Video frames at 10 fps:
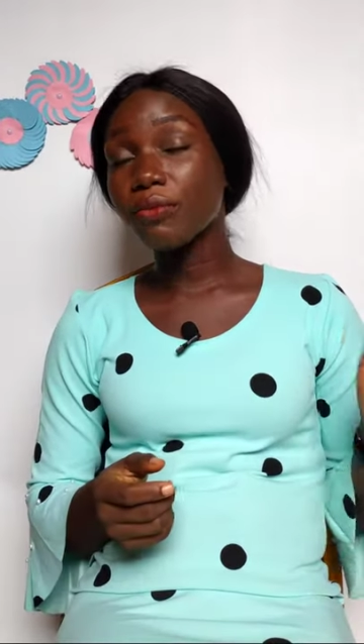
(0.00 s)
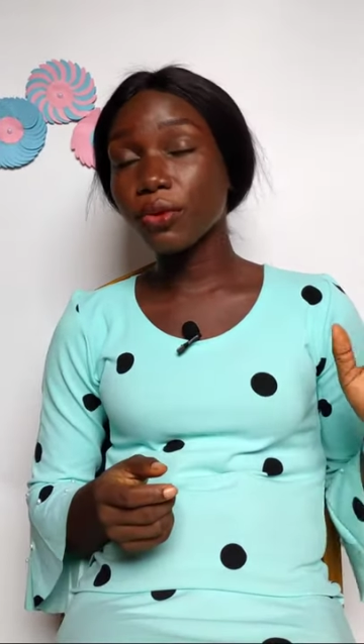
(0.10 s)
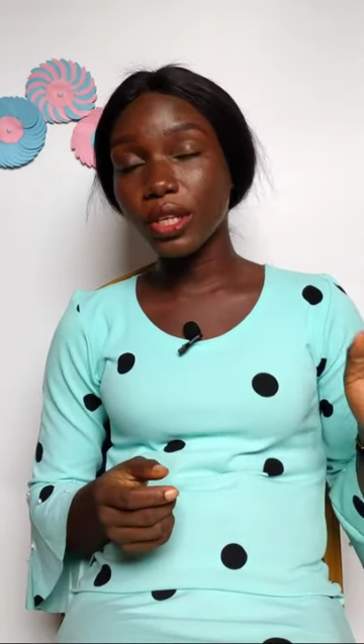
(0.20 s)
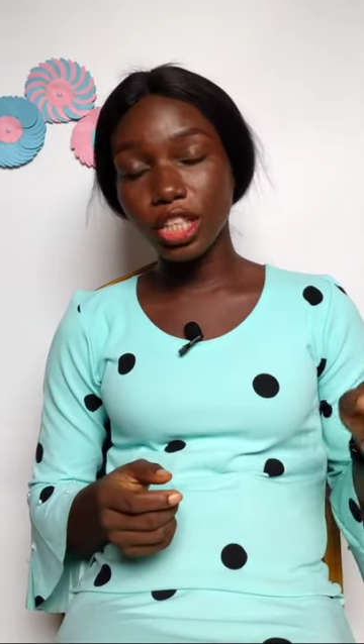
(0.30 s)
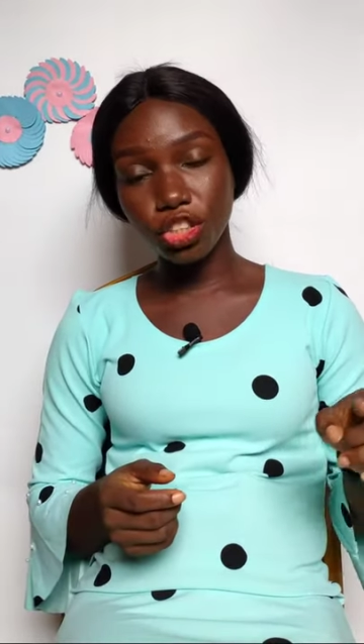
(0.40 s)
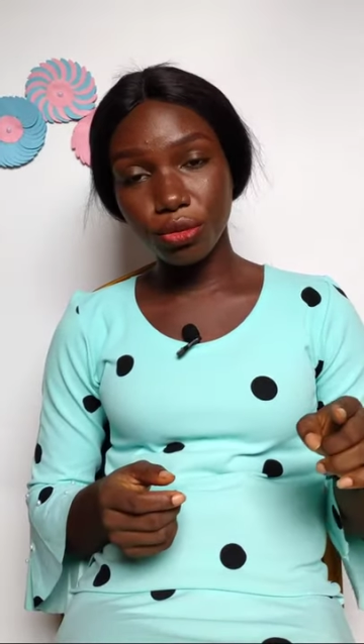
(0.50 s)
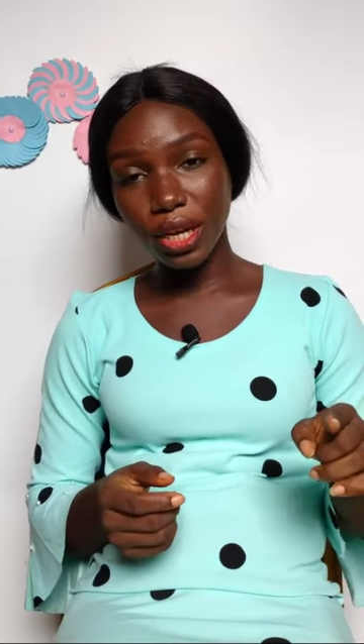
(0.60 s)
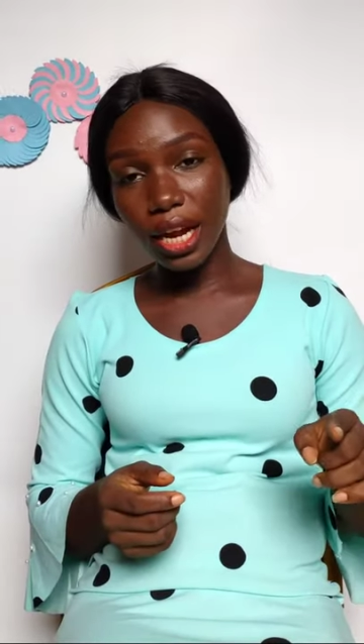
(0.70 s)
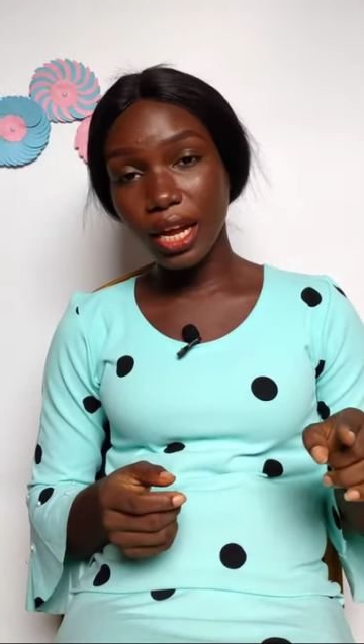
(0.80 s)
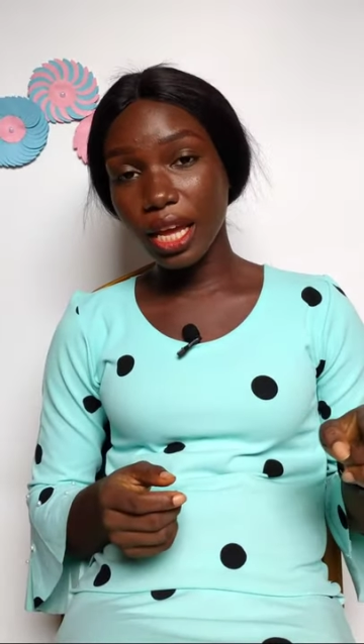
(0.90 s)
for
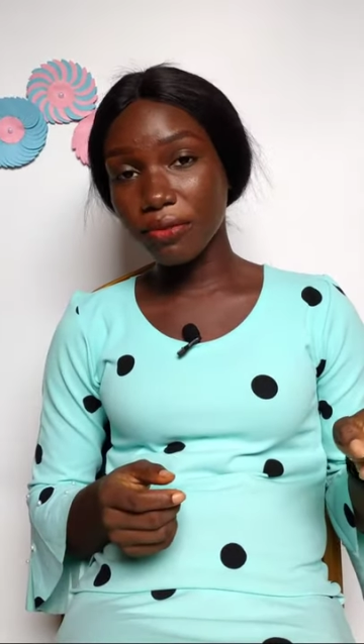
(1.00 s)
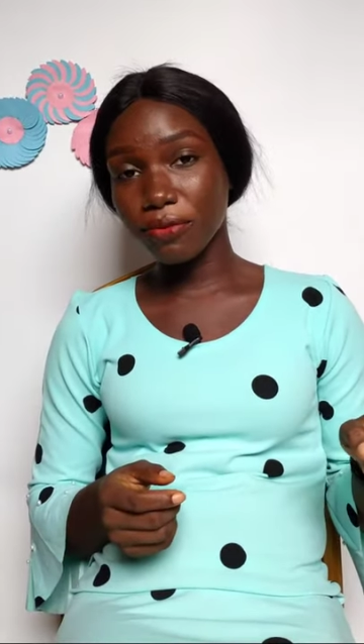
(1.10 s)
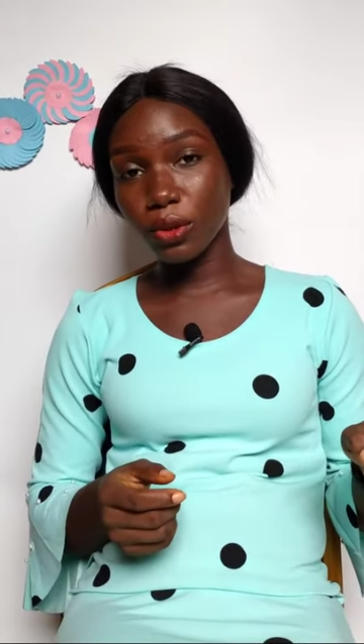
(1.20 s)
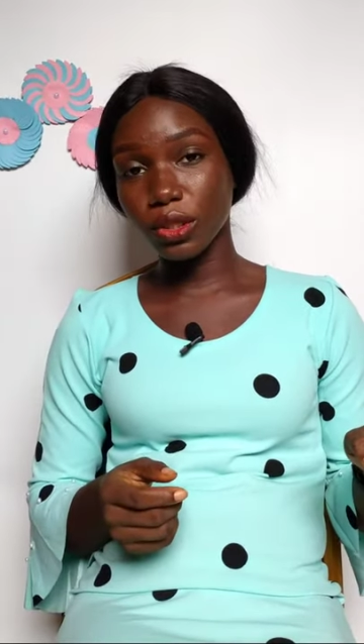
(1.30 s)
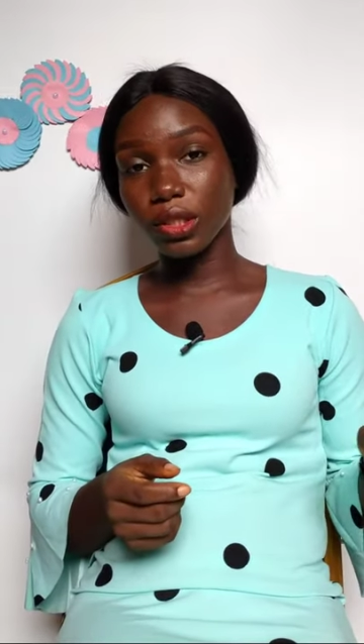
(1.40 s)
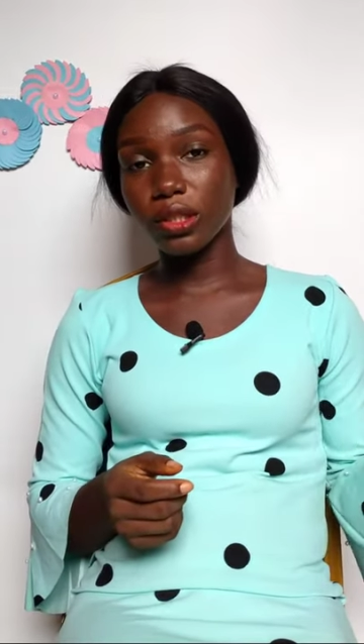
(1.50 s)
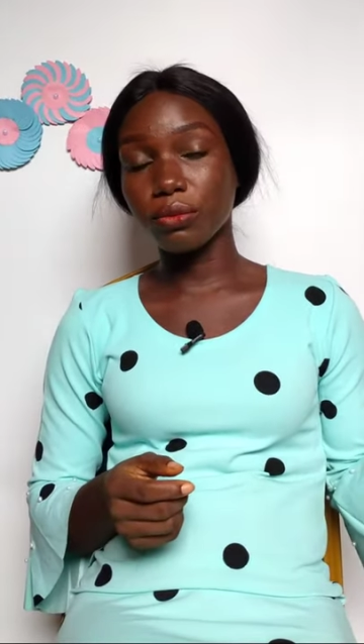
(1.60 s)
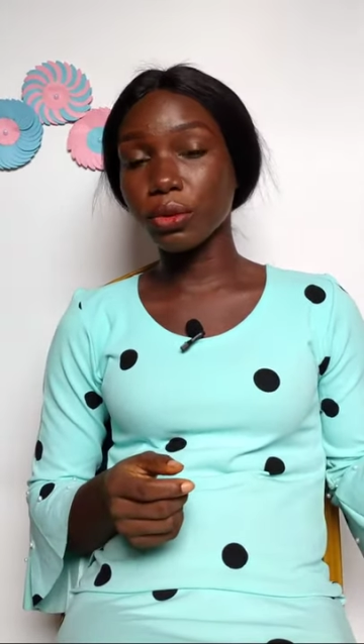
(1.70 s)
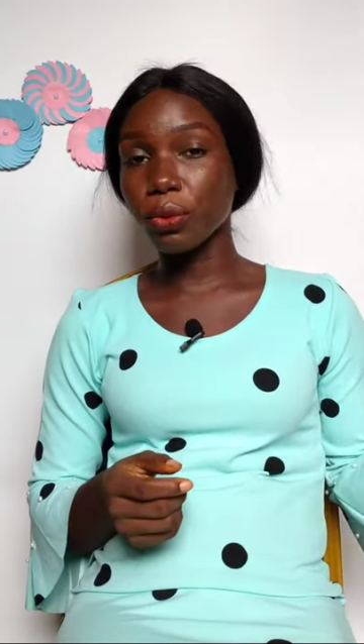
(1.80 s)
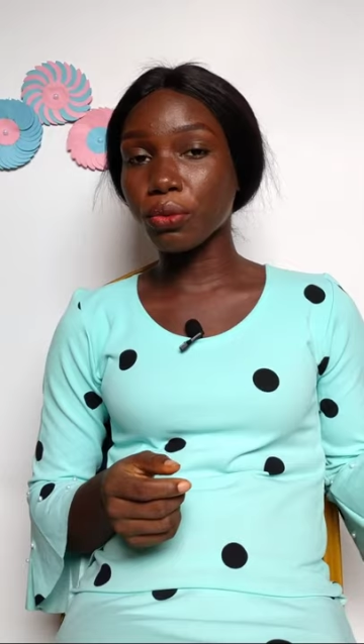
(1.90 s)
Nigeria Air Force
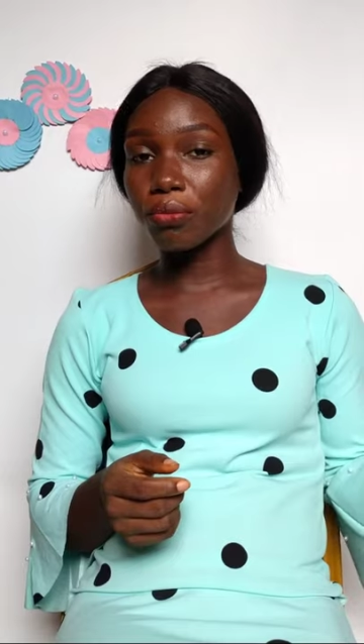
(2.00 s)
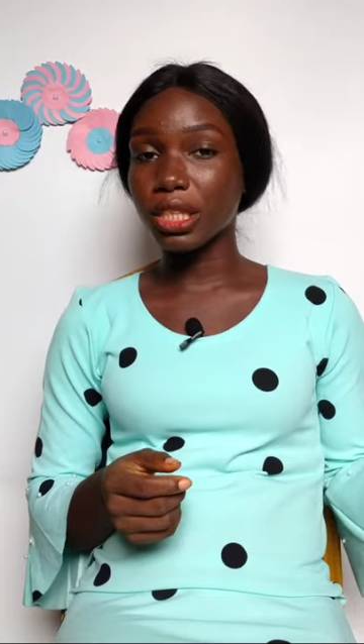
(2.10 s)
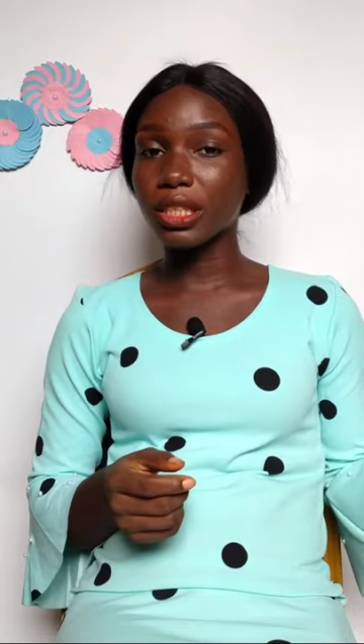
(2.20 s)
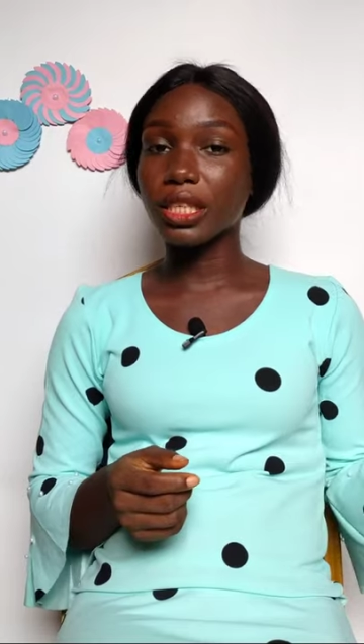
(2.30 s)
recruitment